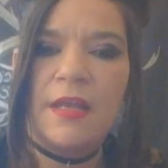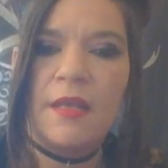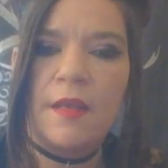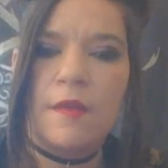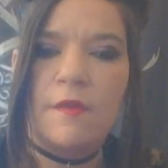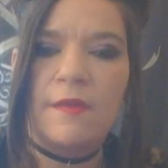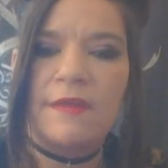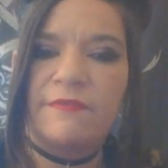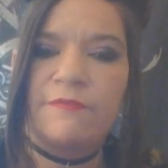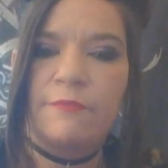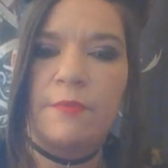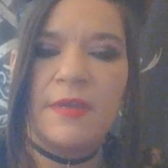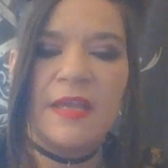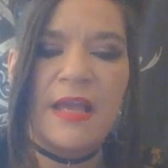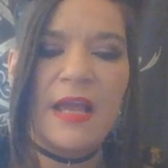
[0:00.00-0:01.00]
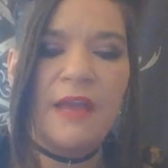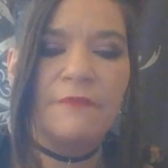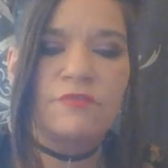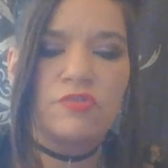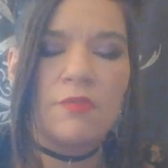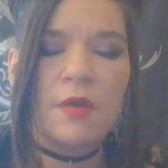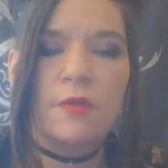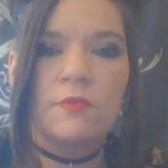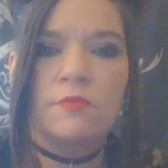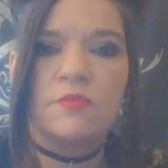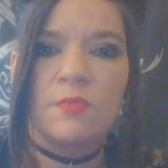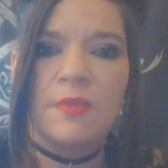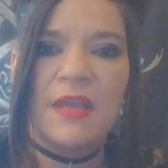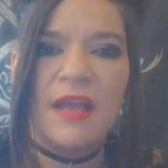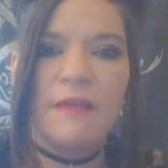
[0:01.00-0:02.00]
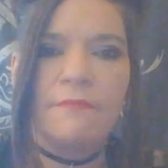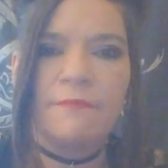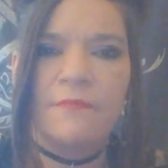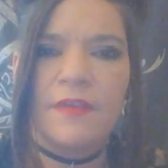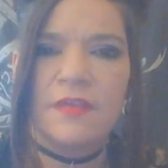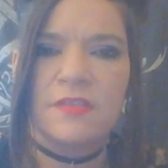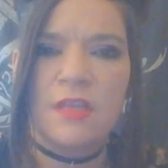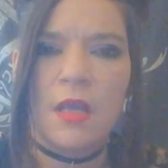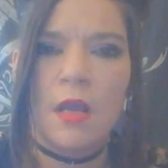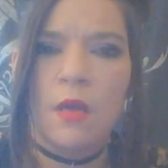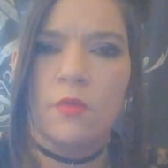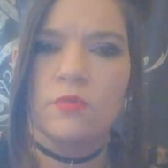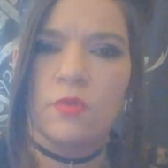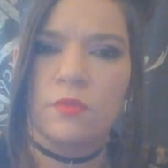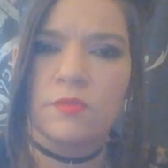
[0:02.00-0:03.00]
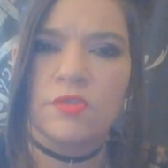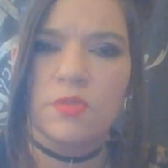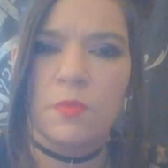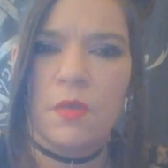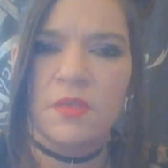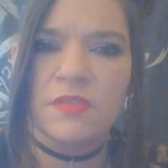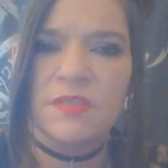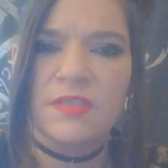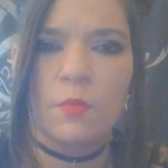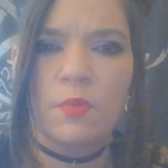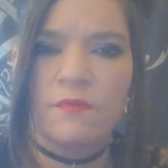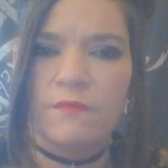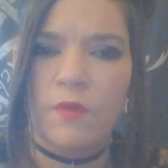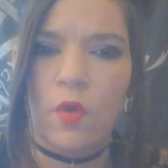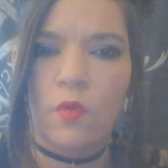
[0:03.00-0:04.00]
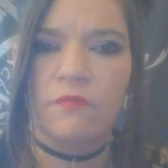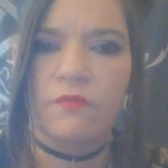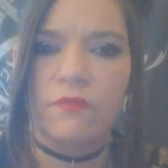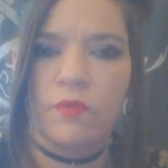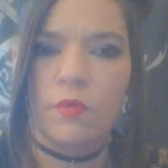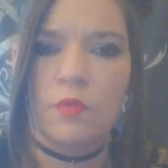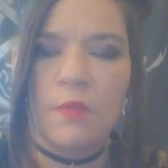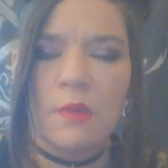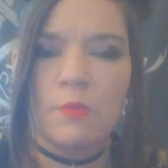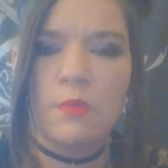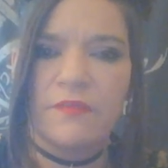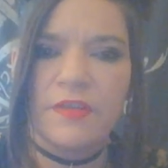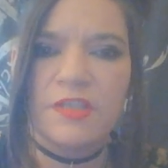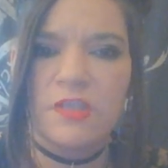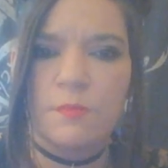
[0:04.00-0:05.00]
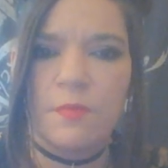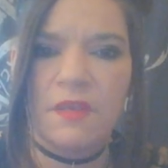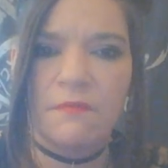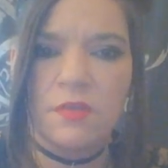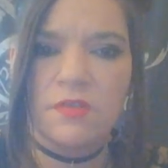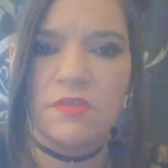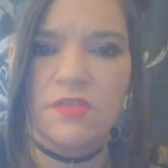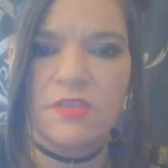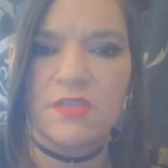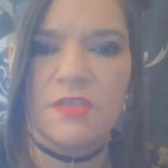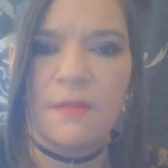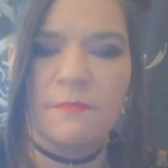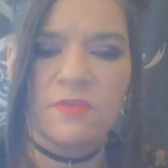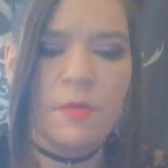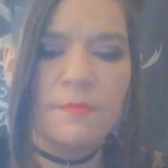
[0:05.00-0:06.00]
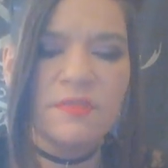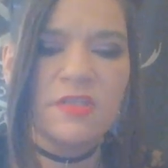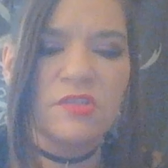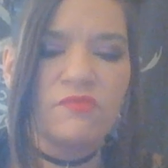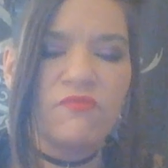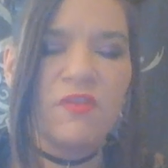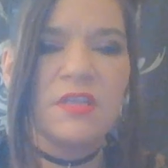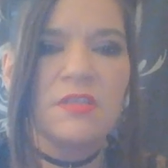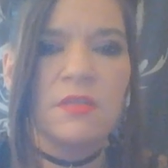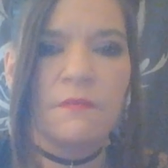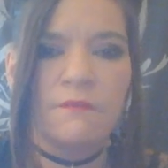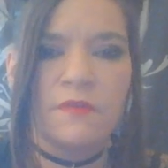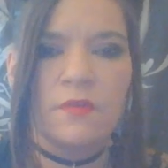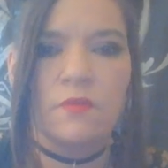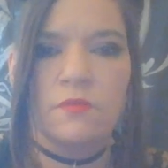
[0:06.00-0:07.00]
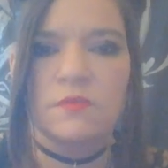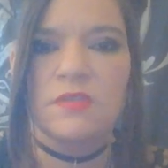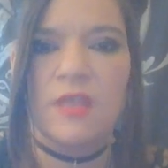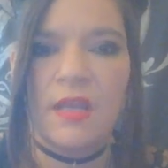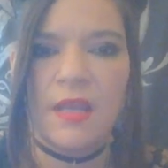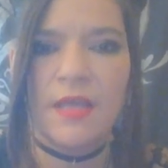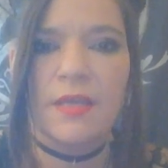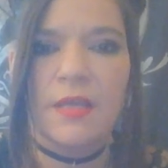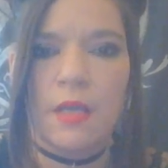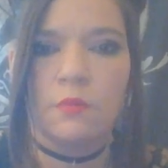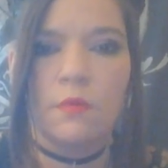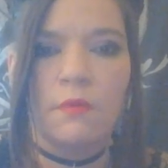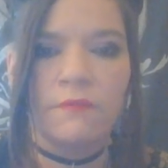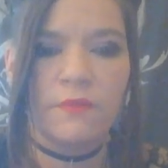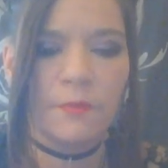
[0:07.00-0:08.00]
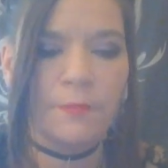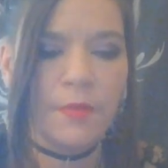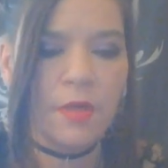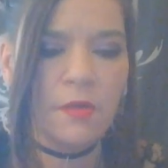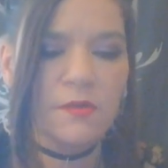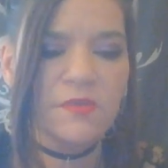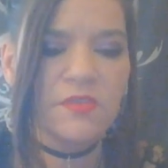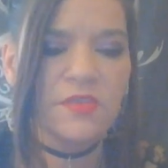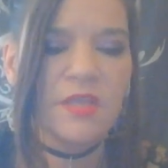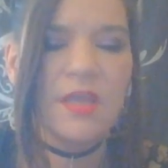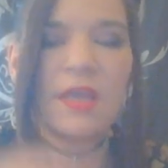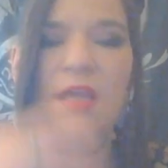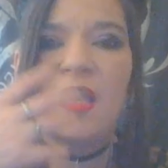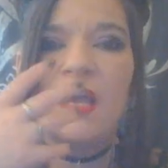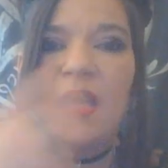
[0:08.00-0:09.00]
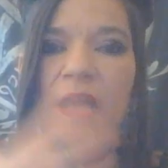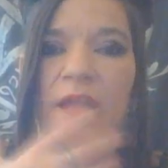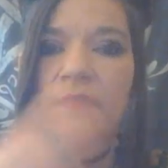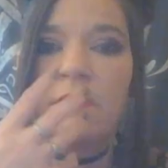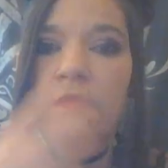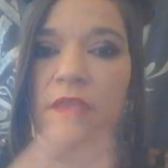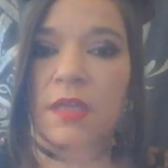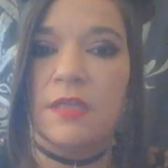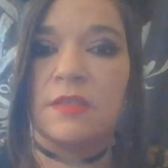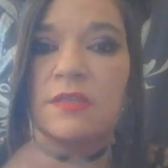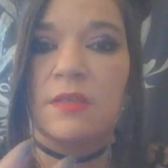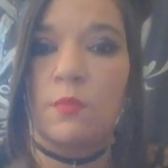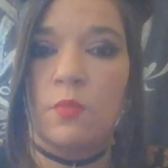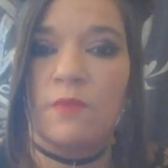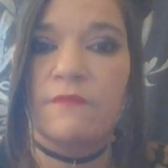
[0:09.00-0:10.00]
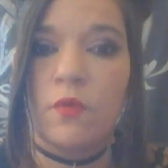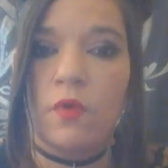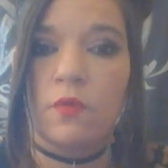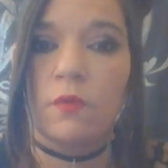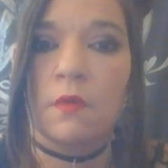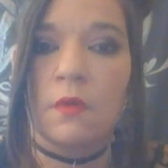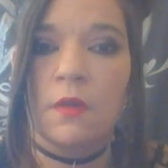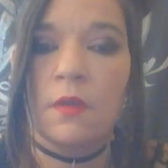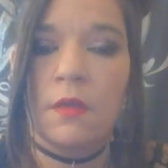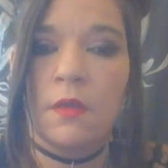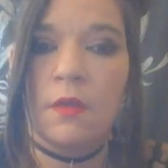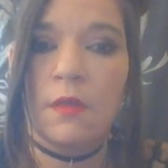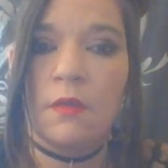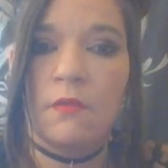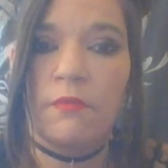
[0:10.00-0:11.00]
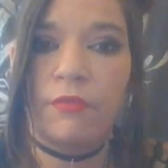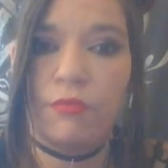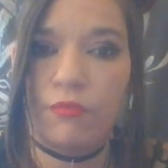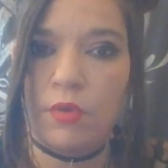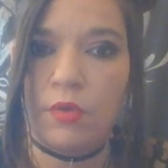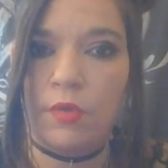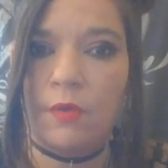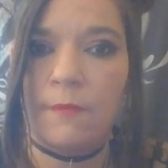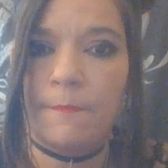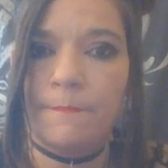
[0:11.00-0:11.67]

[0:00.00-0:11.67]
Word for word: in life we have struggles and we have things that hold on to us that we've gone through and we've experienced. Sometimes it's really difficult to let go of the past and the things that we've gone through,